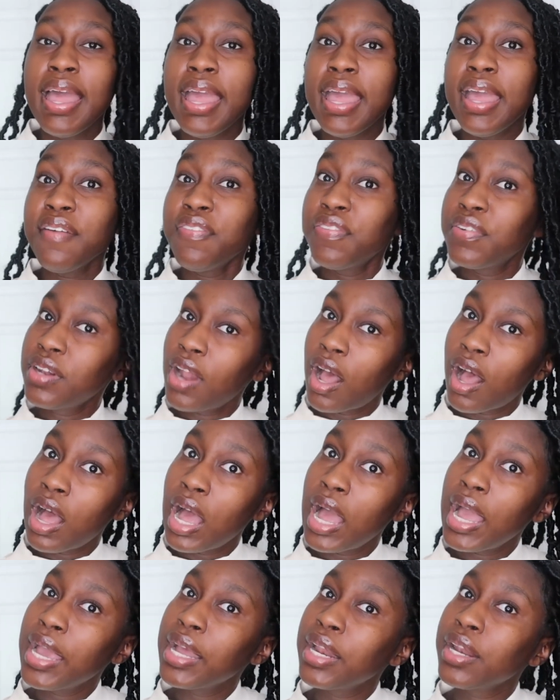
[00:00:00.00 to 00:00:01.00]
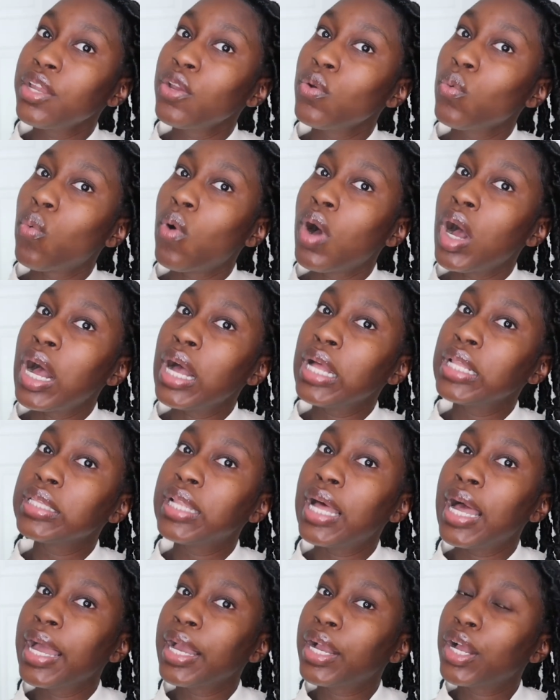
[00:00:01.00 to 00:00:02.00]
If not, and you want
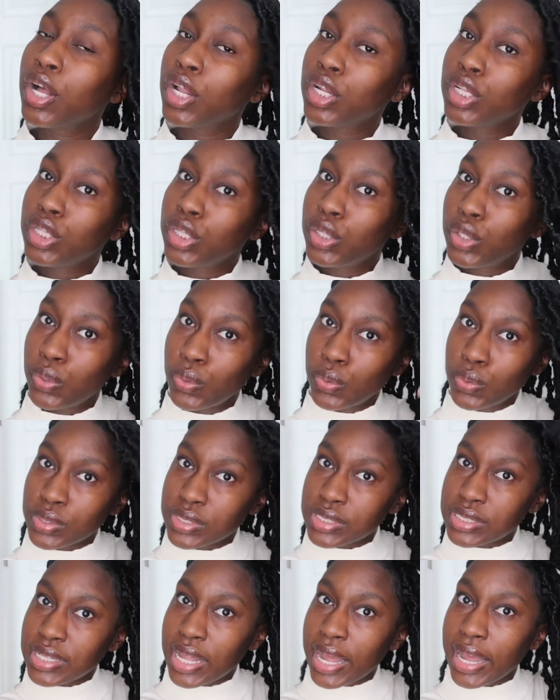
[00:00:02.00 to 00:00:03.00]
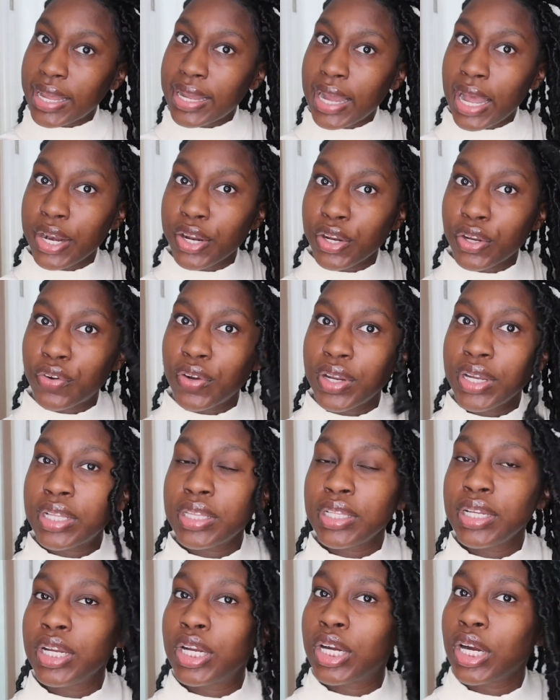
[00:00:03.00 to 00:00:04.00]
like a loose, like kind of
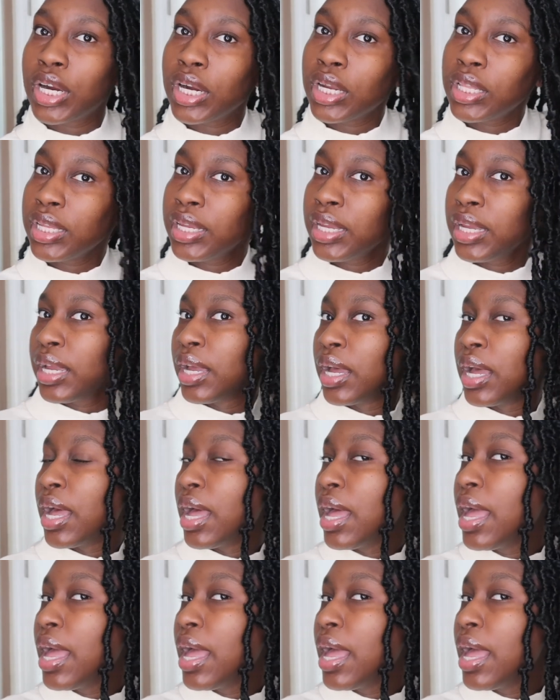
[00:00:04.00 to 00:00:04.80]
crinkly, curly